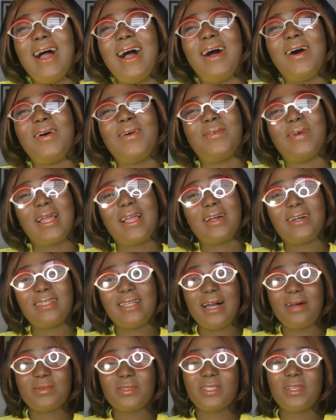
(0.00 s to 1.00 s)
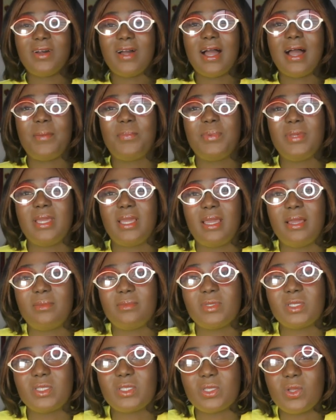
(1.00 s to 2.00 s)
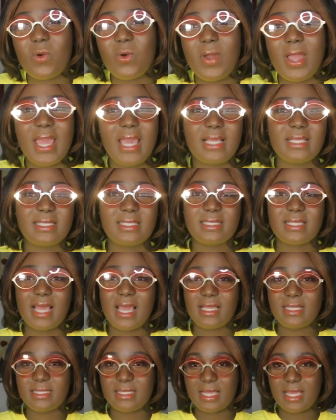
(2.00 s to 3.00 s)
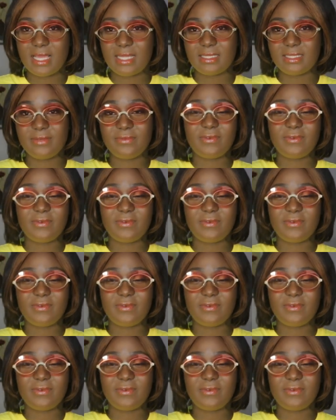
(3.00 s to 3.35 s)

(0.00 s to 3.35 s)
Oh my god, I'm so happy, I am so excited.